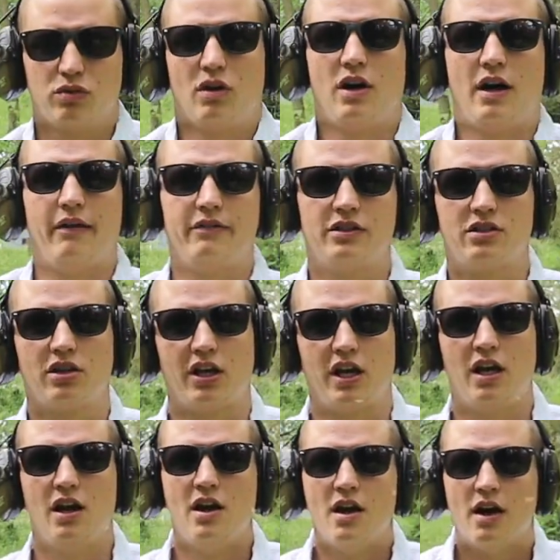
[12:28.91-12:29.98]
well. Obviously,
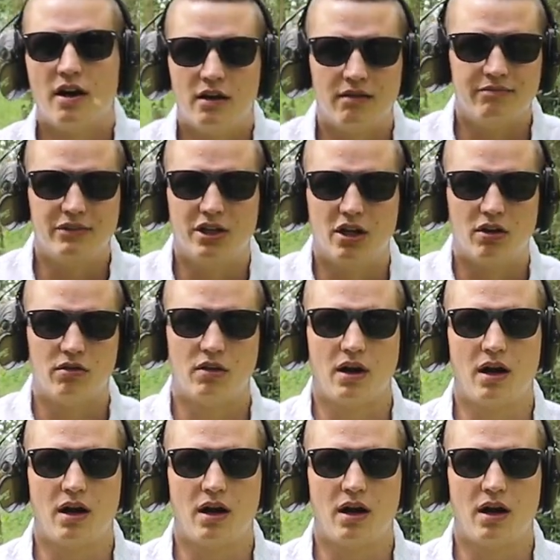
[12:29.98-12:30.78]
you know,